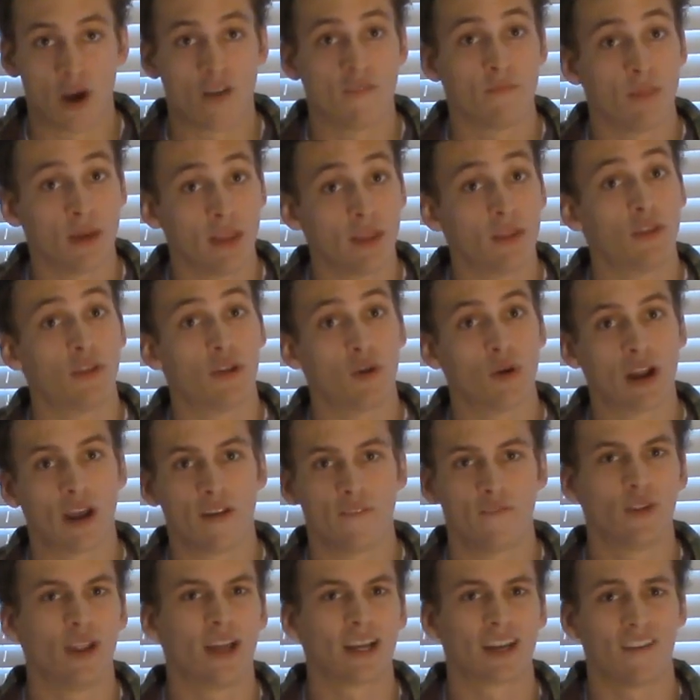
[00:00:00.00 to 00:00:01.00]
I've been through it.
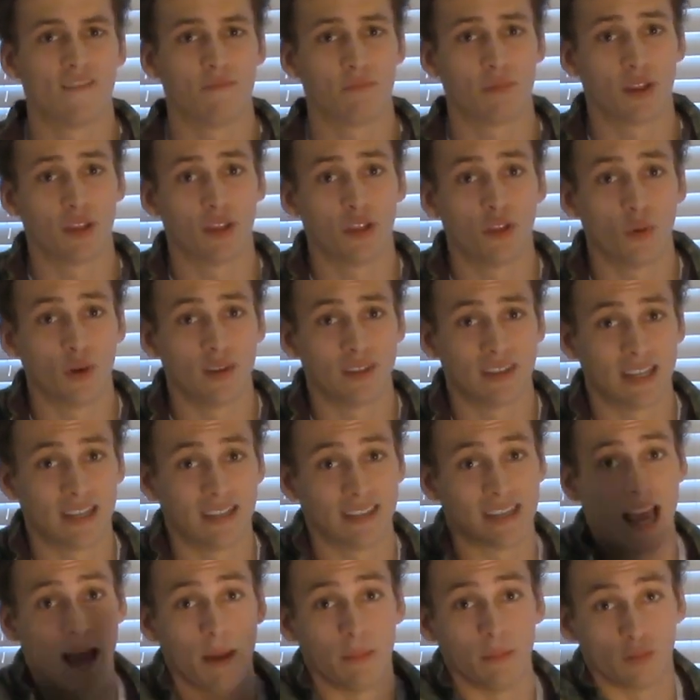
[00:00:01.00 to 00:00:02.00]
I feel like I've been through it
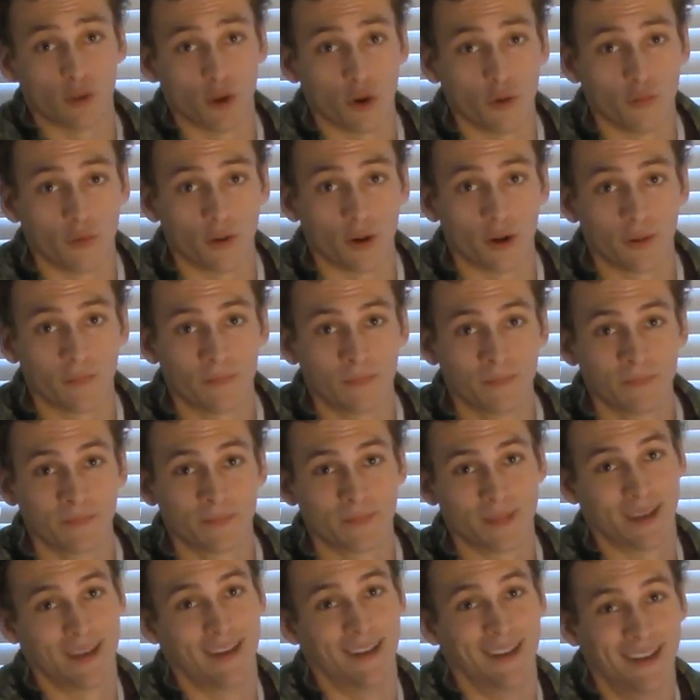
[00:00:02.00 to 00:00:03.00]
10 times over.
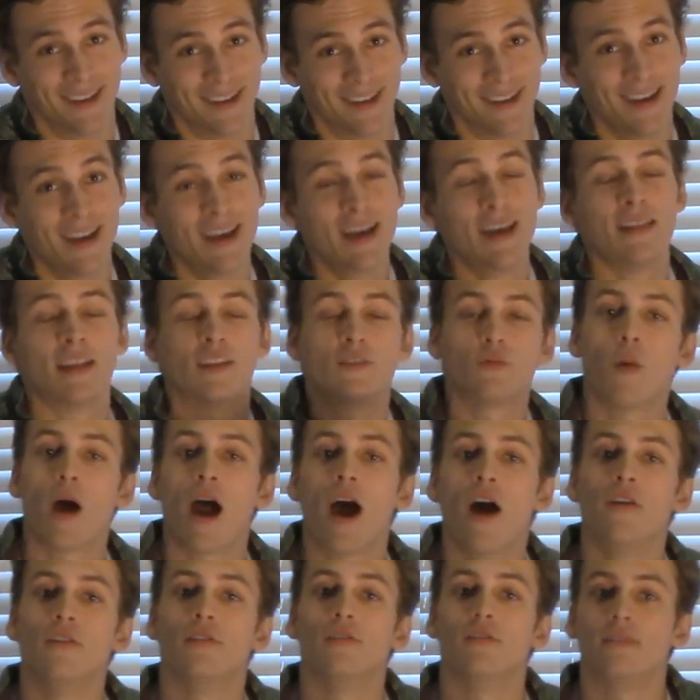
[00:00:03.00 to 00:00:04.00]
That's
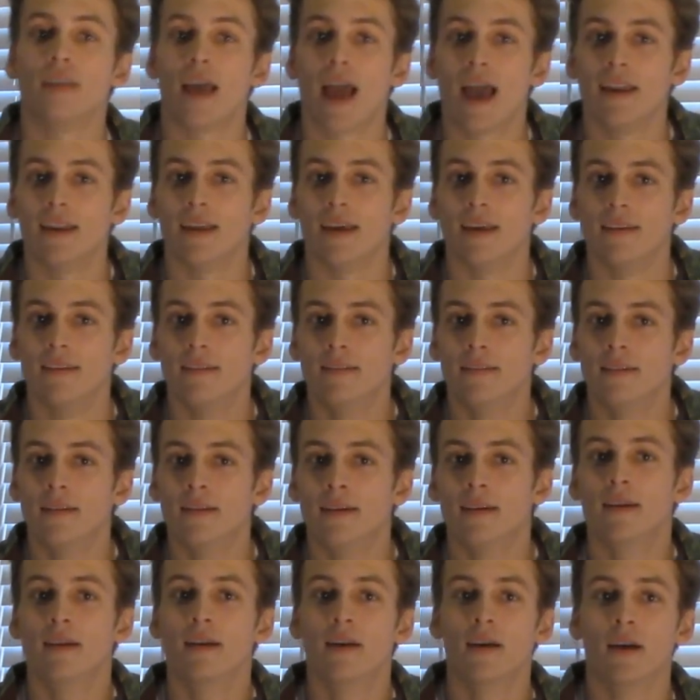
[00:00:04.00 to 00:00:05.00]
why I understand it.
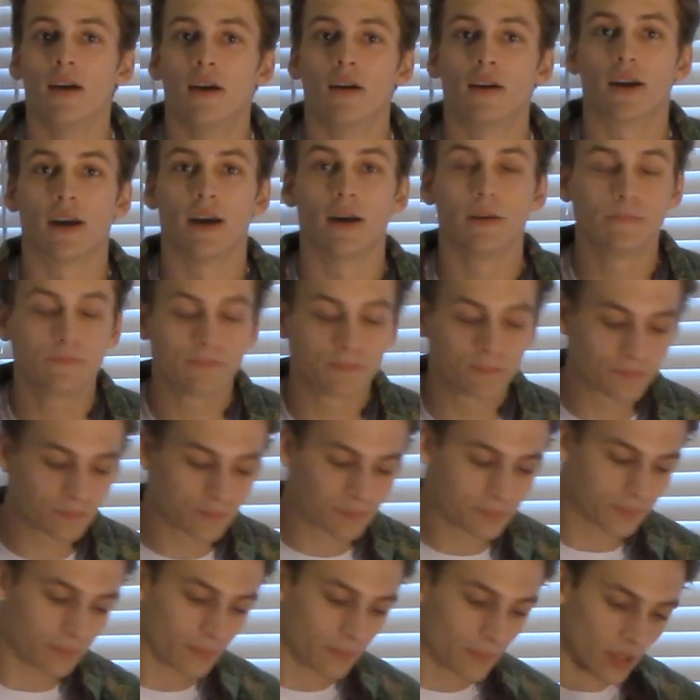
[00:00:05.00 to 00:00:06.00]
Okay?
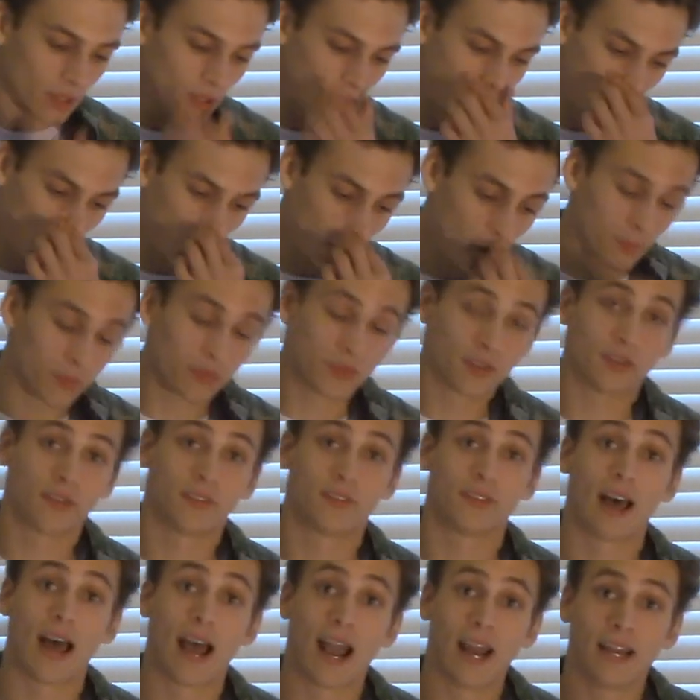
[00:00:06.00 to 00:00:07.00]
So,
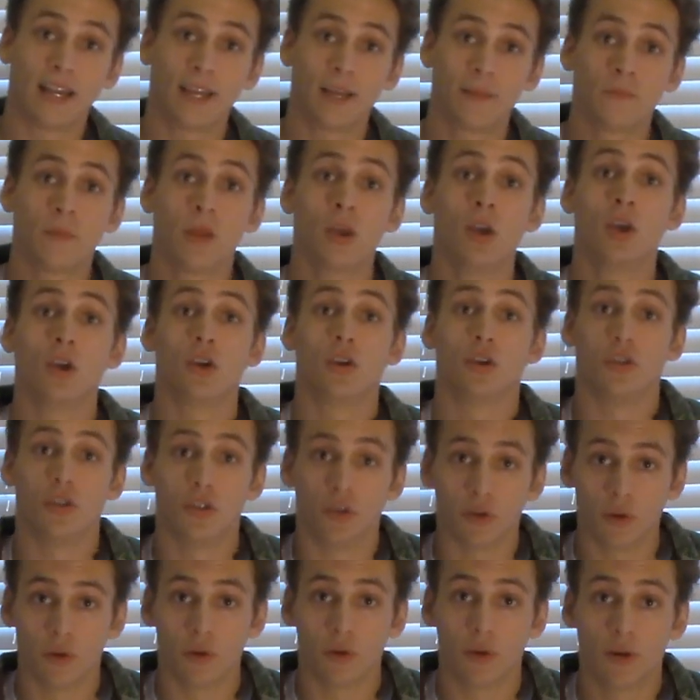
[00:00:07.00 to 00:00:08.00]
society,
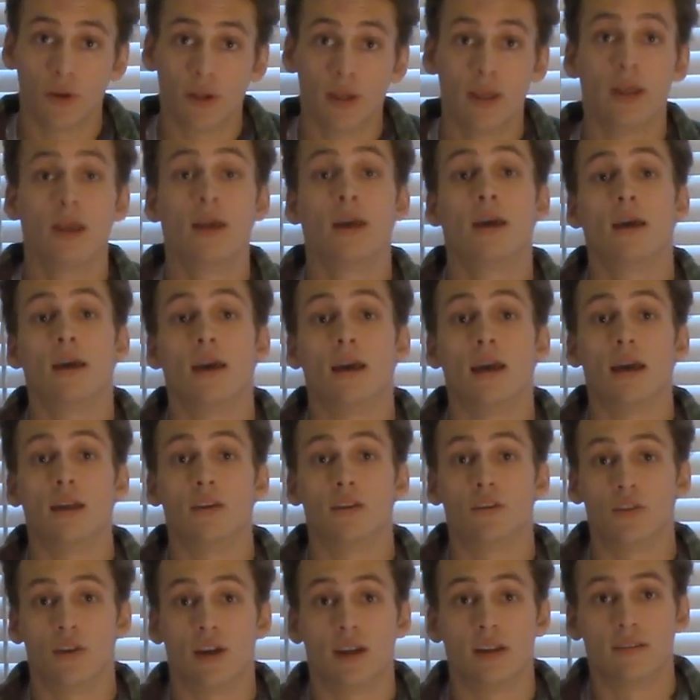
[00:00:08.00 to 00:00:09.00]
you,
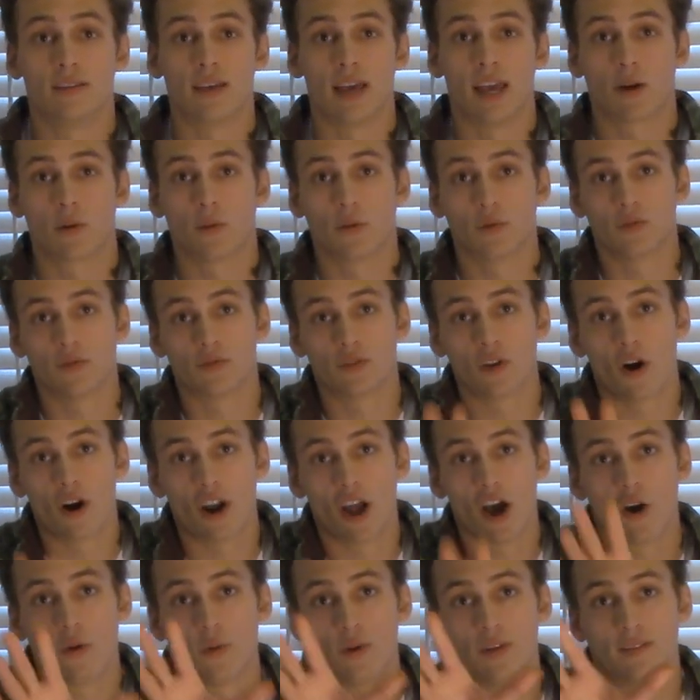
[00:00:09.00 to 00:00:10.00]
and your intake. We'll
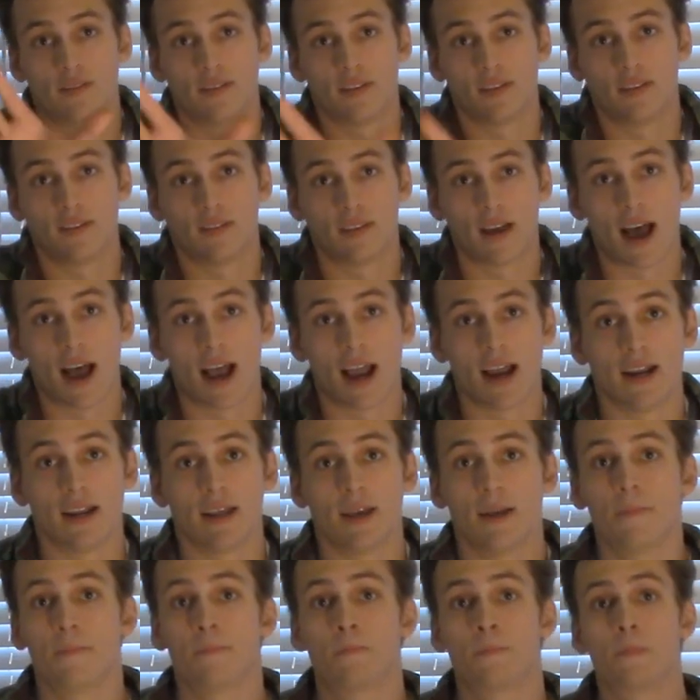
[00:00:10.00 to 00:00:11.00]
start out with
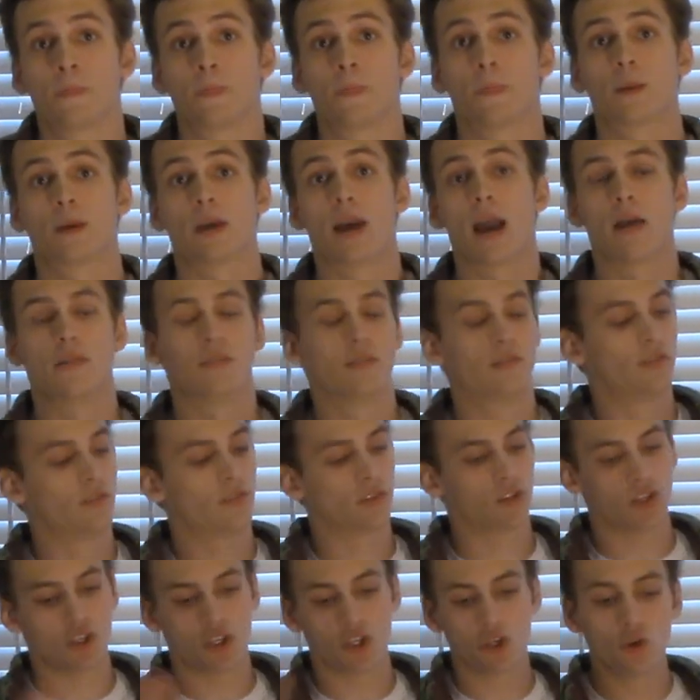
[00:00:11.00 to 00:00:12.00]
society. Okay, this
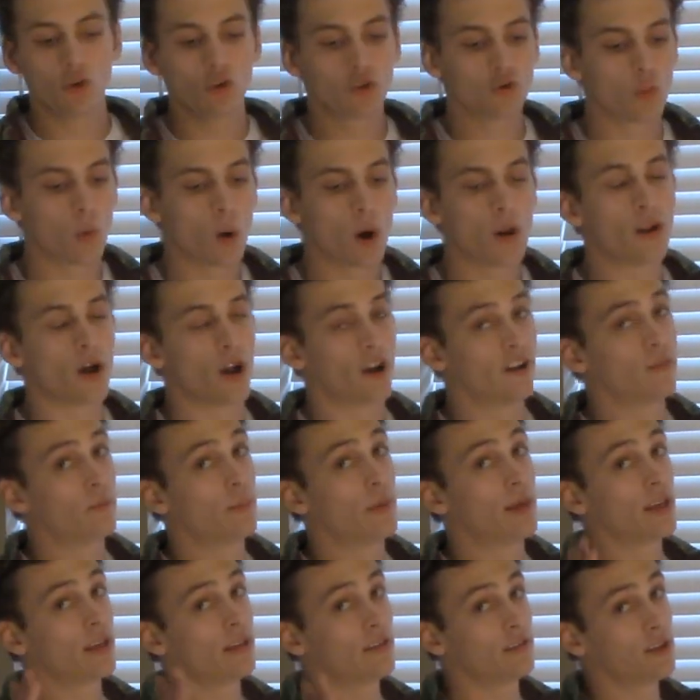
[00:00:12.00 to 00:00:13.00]
is a huge one, not as
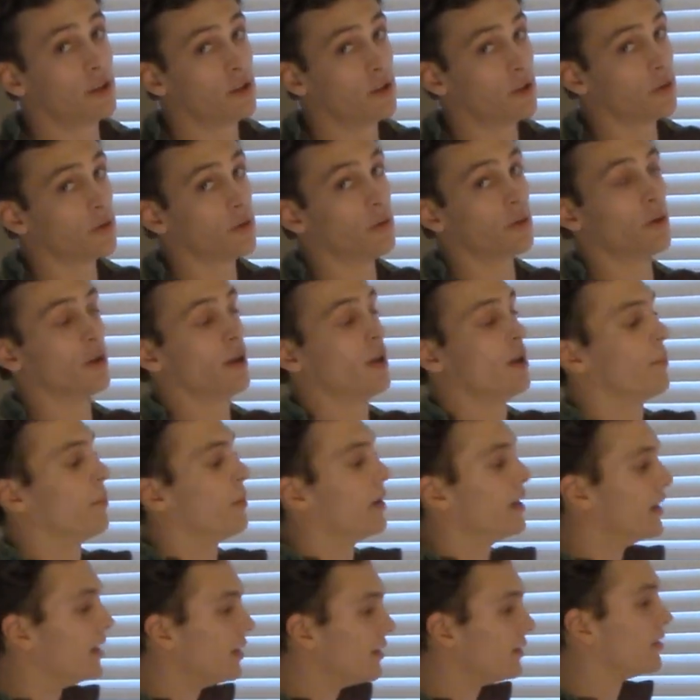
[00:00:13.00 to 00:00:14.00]
big as you,
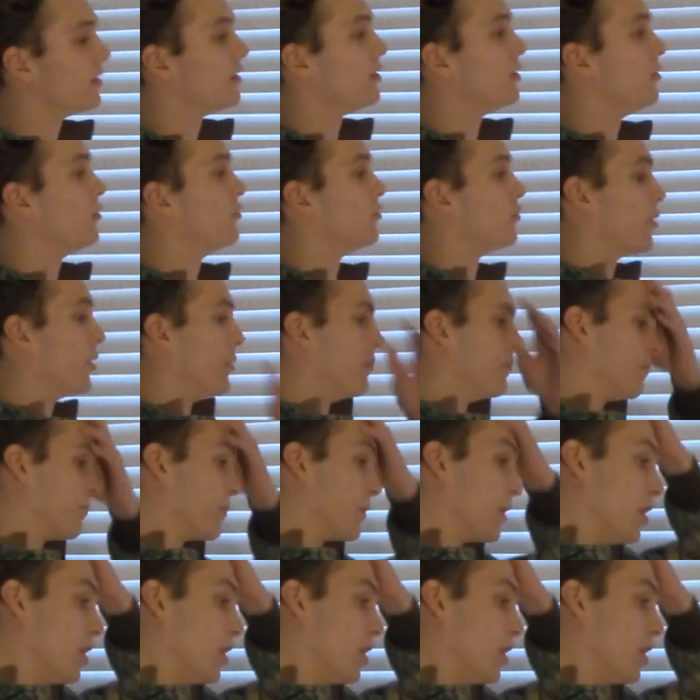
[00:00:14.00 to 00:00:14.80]
but it is a huge one.